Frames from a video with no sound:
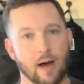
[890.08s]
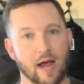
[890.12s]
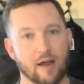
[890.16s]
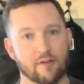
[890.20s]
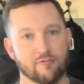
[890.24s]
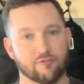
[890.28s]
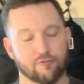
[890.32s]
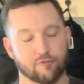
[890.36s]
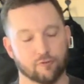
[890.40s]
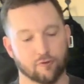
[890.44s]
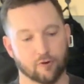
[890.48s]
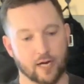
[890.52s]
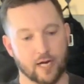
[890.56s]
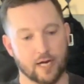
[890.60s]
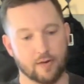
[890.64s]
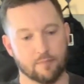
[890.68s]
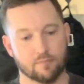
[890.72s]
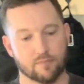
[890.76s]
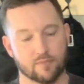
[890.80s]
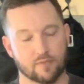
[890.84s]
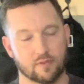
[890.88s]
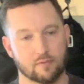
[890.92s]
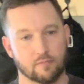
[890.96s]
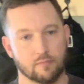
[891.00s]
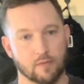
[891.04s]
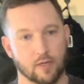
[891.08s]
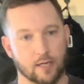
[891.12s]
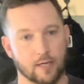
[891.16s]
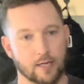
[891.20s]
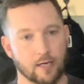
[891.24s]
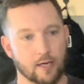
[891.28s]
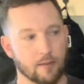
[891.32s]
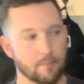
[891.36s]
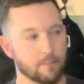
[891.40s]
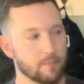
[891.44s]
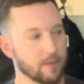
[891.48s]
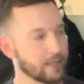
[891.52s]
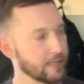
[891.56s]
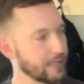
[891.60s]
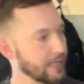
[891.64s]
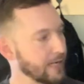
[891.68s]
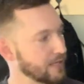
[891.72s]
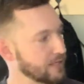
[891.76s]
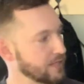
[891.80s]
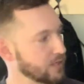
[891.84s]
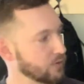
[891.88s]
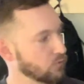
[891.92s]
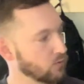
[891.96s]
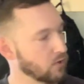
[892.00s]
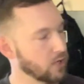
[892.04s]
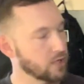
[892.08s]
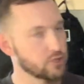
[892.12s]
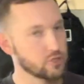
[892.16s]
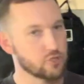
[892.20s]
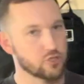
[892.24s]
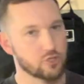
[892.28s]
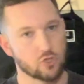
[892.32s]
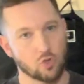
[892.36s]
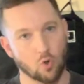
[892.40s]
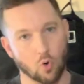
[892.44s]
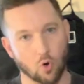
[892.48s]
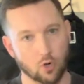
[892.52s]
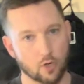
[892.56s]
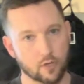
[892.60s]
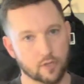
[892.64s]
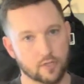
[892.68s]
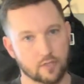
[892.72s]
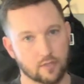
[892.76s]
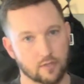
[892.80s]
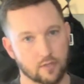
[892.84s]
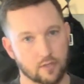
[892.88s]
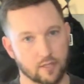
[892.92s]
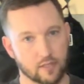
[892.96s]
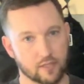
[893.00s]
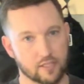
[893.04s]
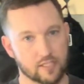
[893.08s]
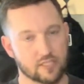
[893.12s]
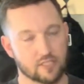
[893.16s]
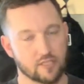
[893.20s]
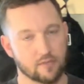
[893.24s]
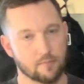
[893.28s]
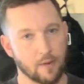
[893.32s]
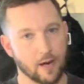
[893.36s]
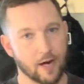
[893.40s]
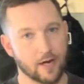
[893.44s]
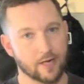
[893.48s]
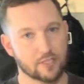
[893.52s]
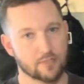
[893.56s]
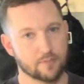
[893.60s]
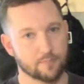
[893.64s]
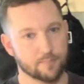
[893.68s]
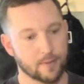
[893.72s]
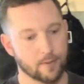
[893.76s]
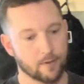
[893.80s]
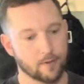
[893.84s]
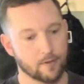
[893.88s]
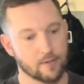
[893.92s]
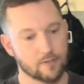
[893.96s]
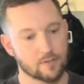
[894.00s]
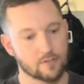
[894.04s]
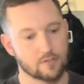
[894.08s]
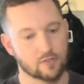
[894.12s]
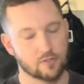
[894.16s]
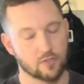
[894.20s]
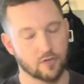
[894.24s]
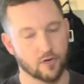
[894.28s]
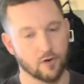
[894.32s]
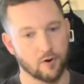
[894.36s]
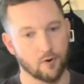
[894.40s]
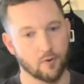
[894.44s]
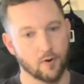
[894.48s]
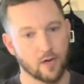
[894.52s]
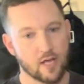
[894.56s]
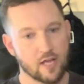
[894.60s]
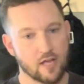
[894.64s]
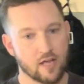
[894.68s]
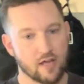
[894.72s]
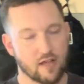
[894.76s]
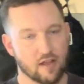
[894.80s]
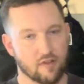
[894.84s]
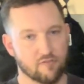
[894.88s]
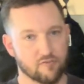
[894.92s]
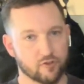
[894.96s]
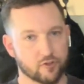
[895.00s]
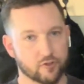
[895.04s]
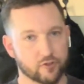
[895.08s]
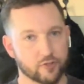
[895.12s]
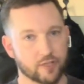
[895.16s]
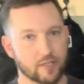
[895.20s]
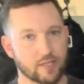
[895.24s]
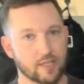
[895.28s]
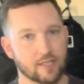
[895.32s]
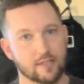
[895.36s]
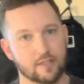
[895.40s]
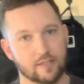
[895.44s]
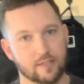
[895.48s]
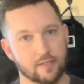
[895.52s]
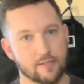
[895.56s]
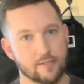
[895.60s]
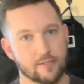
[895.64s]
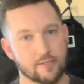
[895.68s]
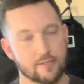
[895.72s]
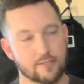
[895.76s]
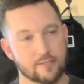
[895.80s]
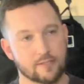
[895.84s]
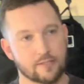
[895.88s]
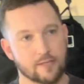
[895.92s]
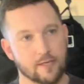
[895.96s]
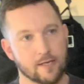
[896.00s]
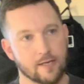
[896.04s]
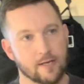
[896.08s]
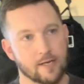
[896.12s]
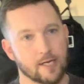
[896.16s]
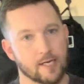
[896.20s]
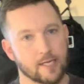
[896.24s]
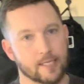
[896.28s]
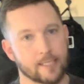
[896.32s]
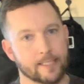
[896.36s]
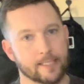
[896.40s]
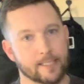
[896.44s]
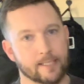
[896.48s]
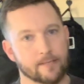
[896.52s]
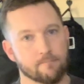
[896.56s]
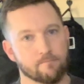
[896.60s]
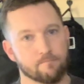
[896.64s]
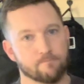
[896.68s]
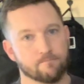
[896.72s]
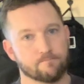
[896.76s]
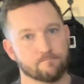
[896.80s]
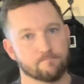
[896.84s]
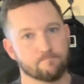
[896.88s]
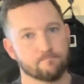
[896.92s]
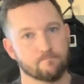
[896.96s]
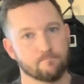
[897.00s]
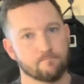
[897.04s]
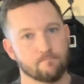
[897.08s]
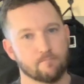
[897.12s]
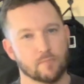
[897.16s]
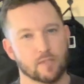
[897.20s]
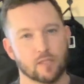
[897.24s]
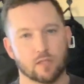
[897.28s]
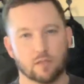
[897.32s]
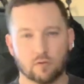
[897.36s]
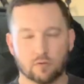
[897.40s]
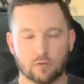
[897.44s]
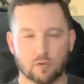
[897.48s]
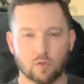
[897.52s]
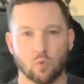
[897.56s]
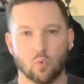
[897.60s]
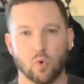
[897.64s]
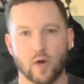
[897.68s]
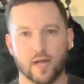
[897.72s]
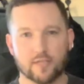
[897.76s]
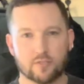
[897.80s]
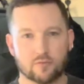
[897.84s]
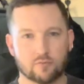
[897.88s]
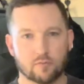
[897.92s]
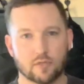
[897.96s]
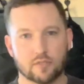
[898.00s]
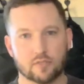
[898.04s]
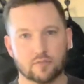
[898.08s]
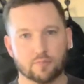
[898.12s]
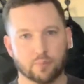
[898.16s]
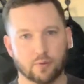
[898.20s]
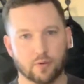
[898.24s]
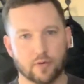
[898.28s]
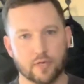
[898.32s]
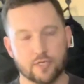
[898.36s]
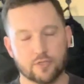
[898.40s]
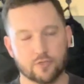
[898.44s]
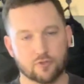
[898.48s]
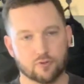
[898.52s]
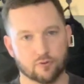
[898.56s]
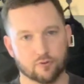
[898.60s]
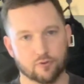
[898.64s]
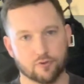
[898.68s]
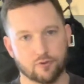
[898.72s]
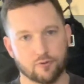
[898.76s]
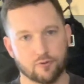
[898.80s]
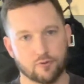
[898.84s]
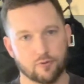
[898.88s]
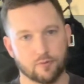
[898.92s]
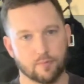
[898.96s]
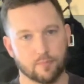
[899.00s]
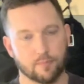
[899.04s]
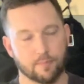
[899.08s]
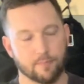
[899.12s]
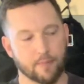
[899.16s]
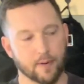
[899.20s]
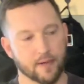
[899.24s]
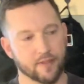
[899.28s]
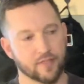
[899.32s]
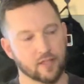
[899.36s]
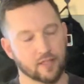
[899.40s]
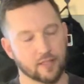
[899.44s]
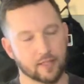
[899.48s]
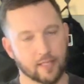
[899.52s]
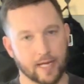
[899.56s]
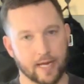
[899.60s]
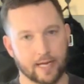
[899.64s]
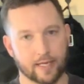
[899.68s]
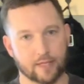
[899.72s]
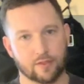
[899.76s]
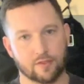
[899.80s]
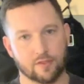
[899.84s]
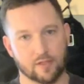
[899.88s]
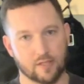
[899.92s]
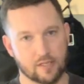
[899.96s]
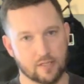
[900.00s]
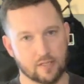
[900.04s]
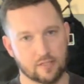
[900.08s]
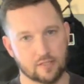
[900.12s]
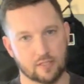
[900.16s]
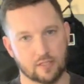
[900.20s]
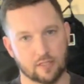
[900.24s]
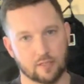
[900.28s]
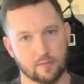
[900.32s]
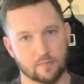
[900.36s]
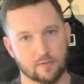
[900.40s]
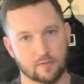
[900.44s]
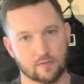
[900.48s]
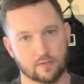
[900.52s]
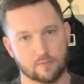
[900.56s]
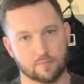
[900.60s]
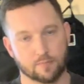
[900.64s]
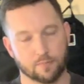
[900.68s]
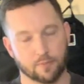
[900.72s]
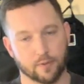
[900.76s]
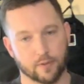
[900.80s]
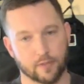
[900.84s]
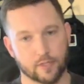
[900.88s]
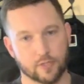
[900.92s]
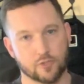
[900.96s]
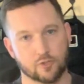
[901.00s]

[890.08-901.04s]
frame. Again, they run short, at least in my experience. So if you're looking at these, the waist runs pretty true, but the length, the inseam is pretty